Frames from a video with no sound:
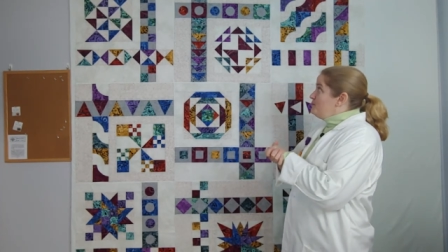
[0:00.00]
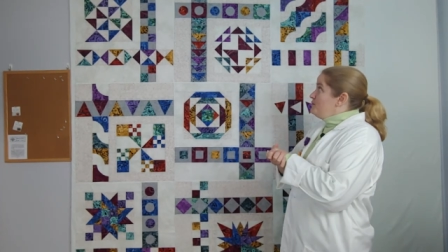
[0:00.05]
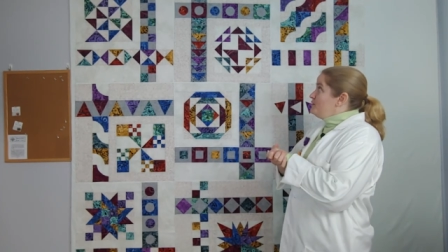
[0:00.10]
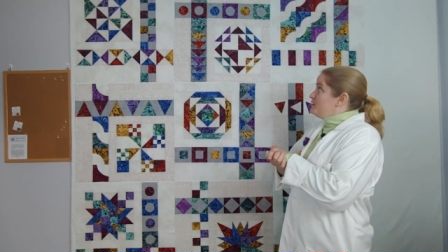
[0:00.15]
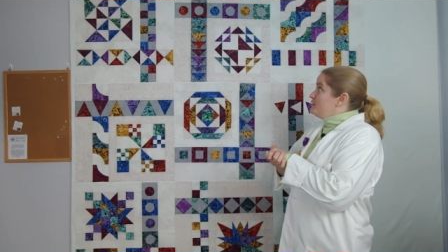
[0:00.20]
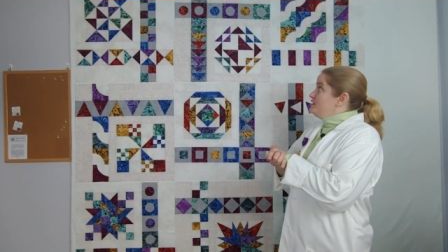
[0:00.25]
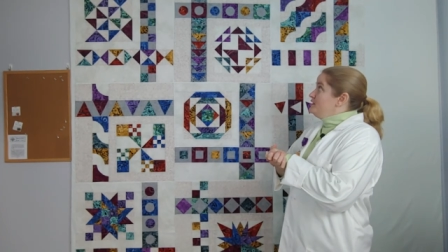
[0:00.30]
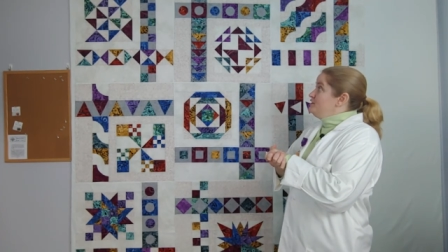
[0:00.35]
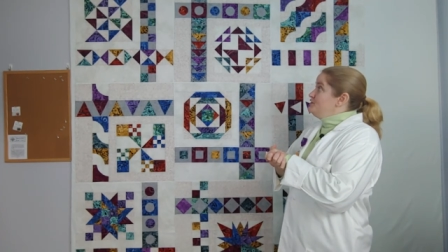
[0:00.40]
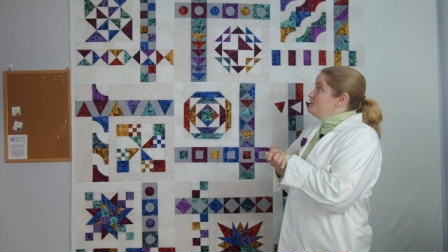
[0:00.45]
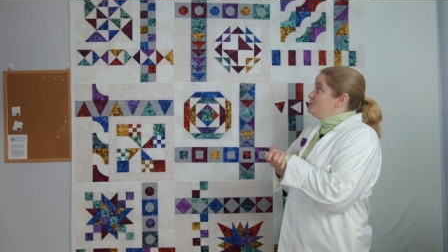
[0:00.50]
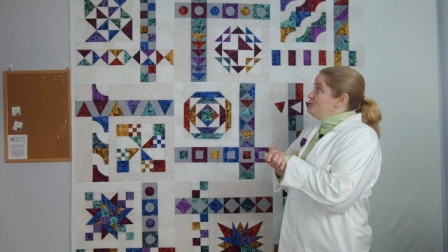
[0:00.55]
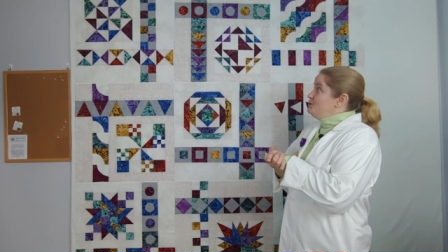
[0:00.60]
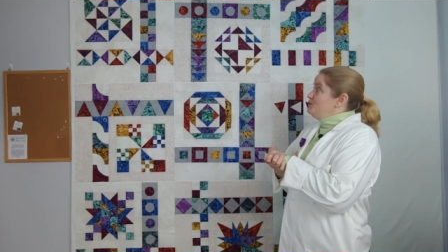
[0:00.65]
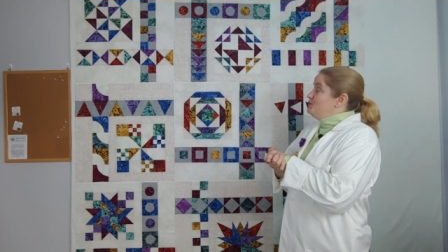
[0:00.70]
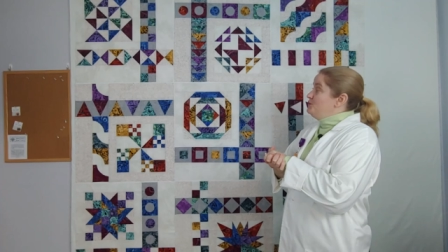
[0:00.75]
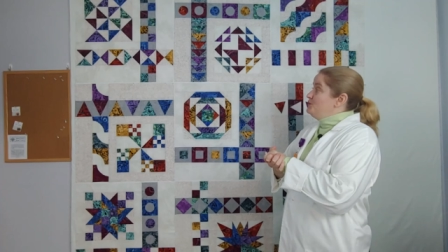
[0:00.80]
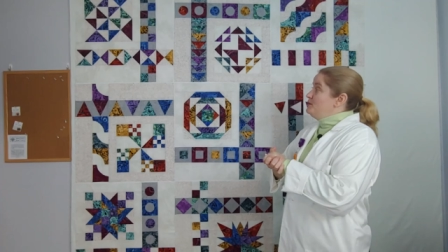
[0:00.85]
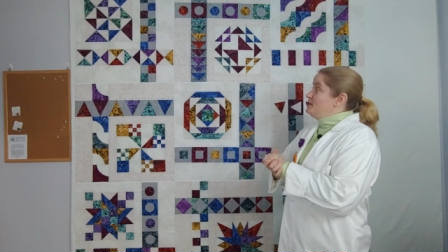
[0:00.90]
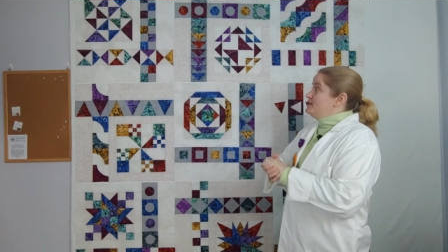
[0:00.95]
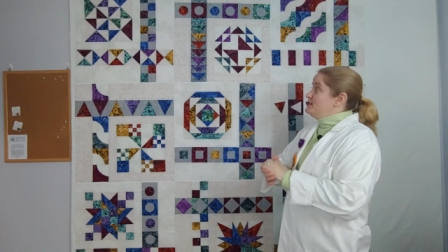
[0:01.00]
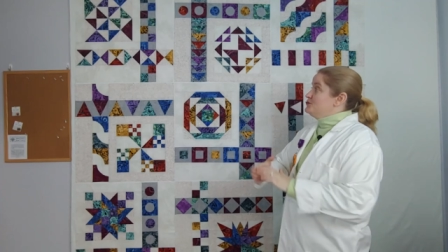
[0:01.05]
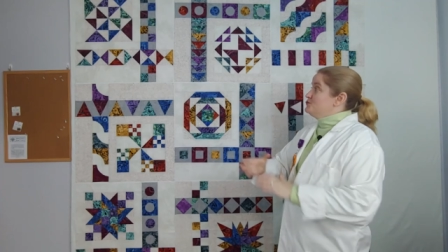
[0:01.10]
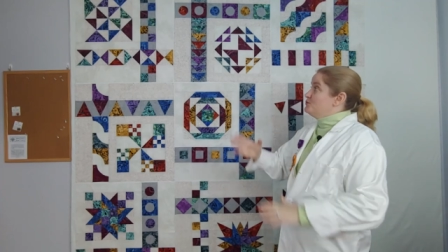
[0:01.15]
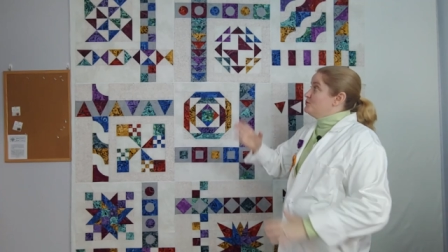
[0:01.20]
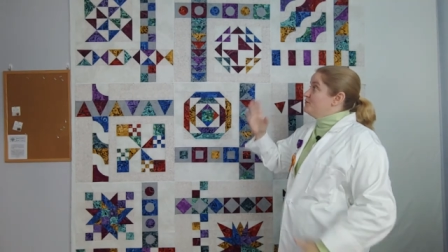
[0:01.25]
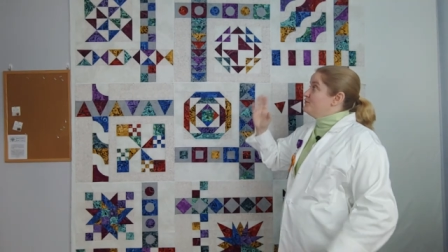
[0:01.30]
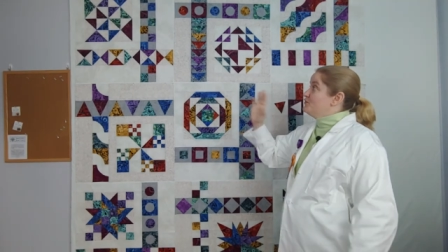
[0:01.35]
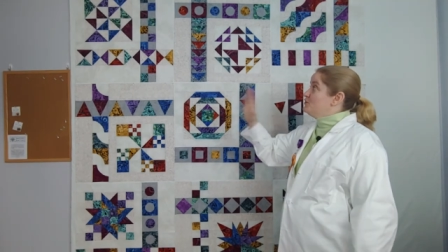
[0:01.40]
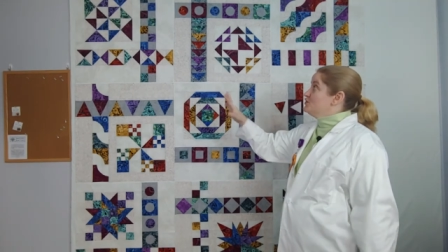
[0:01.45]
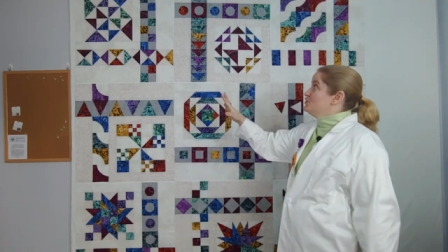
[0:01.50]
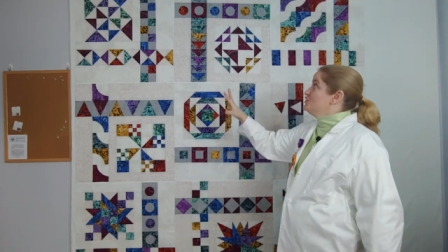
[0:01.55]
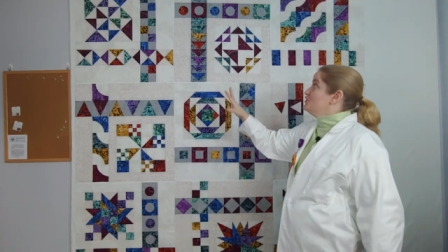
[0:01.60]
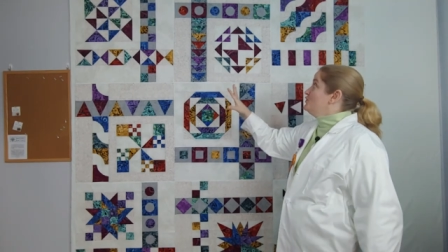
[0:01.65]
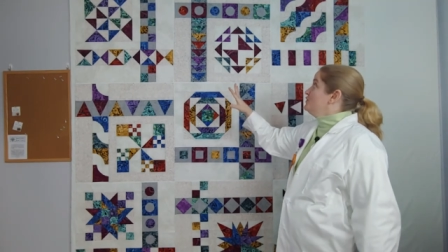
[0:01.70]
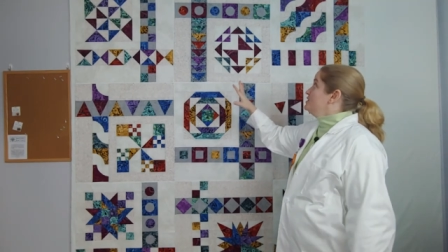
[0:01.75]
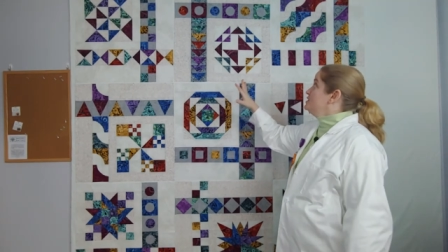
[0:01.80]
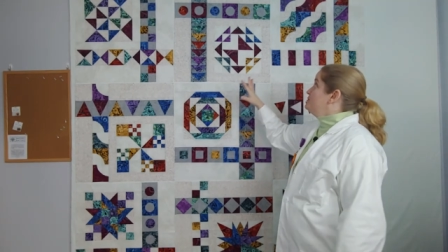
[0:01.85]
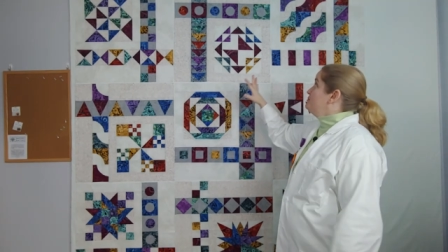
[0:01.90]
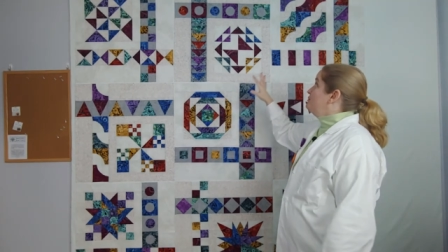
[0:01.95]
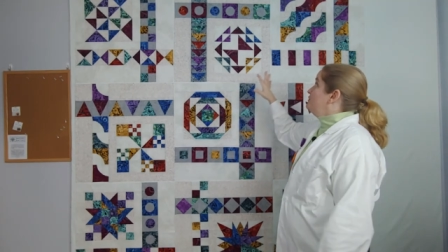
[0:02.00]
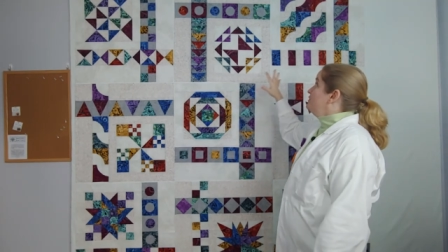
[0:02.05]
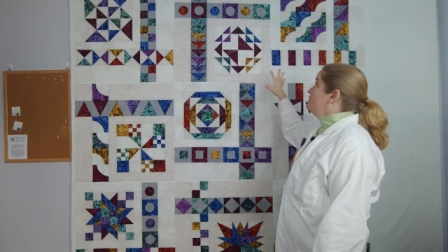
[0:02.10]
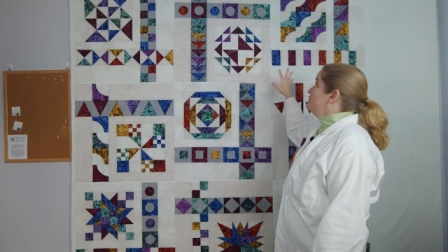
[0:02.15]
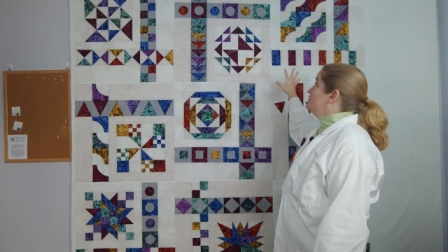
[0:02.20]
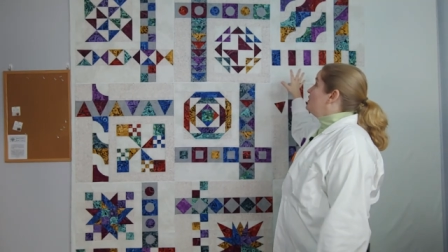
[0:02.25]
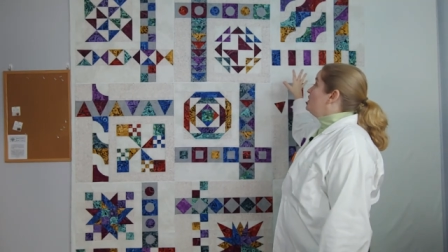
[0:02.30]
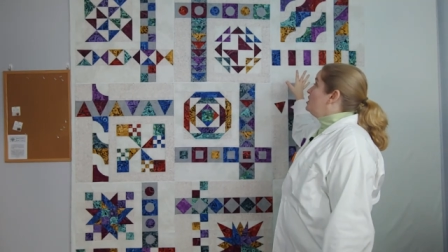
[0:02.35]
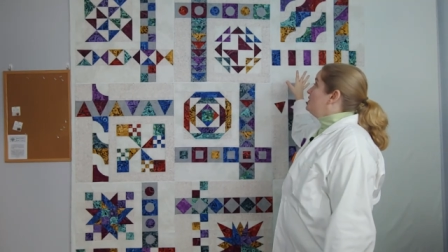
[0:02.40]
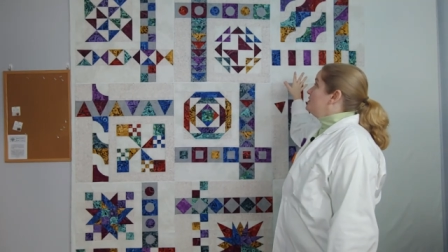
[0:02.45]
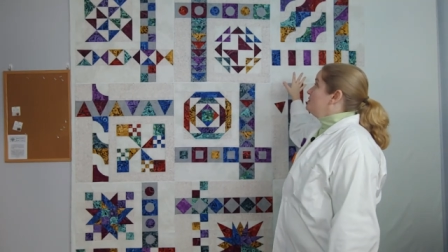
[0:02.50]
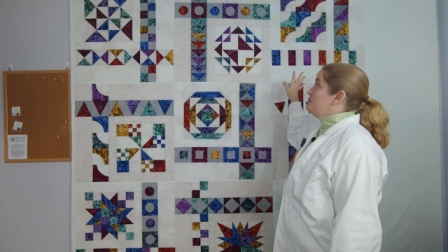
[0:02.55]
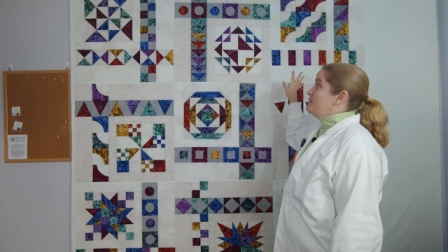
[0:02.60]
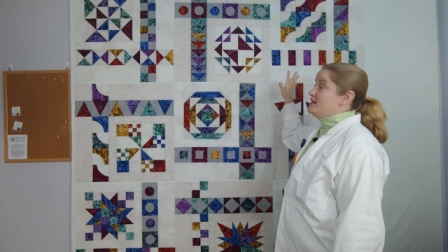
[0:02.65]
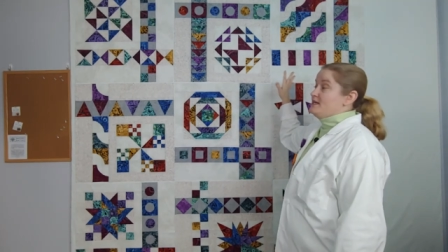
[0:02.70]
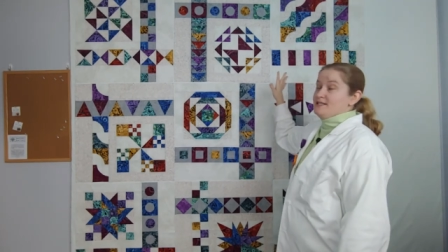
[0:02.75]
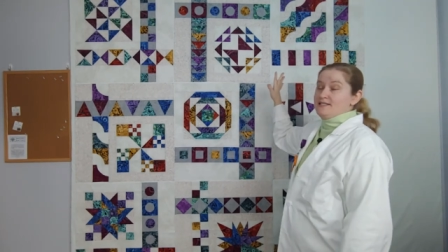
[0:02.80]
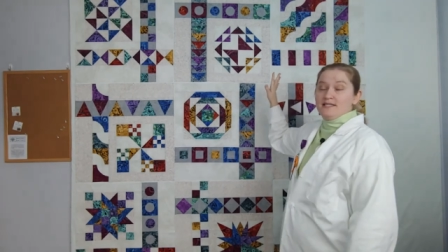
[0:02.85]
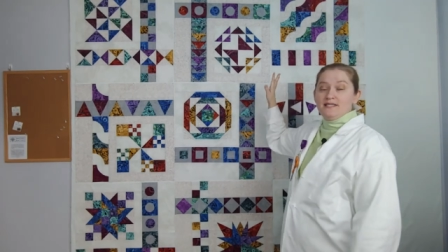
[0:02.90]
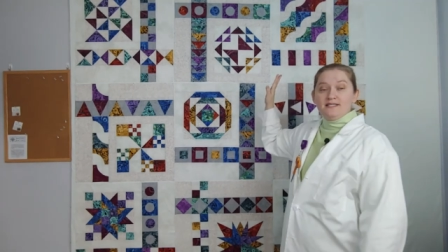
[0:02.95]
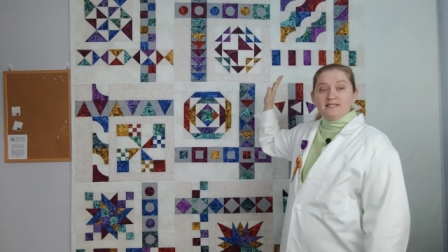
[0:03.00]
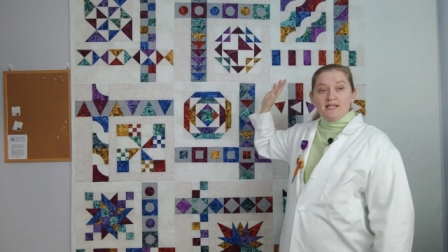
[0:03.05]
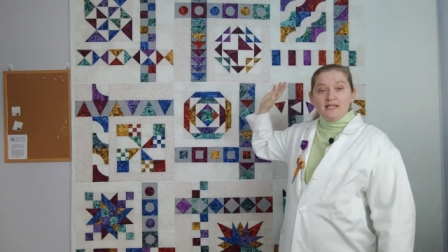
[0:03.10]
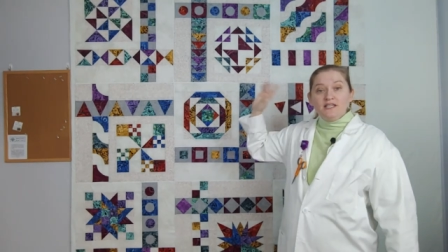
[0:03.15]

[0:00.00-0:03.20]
we're gonna do is we're first going to put all the pieces